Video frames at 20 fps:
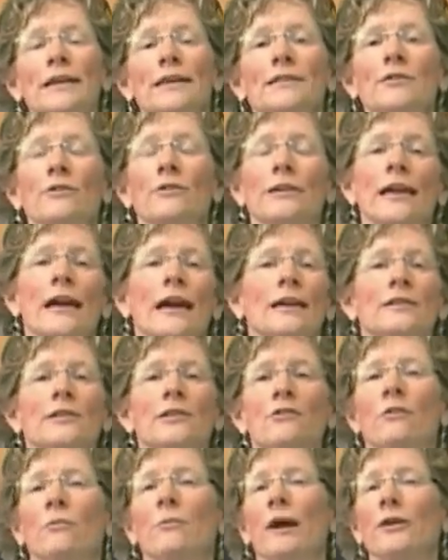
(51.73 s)
it's going to ask
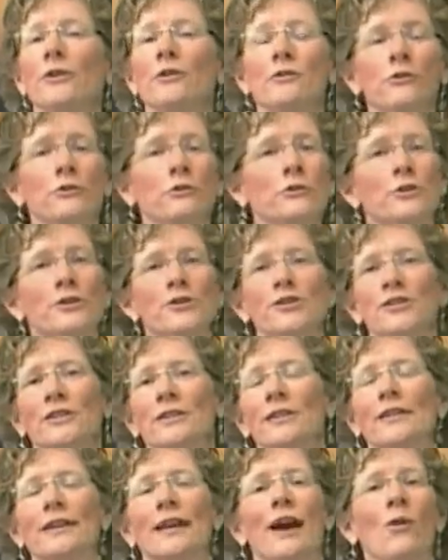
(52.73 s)
you about your nutrition
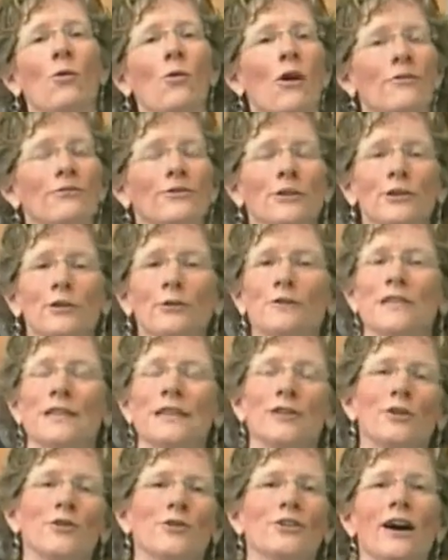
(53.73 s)
and how often you've
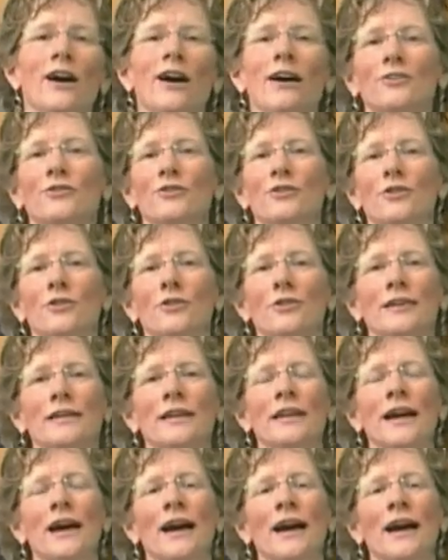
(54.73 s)
seen your doctor, and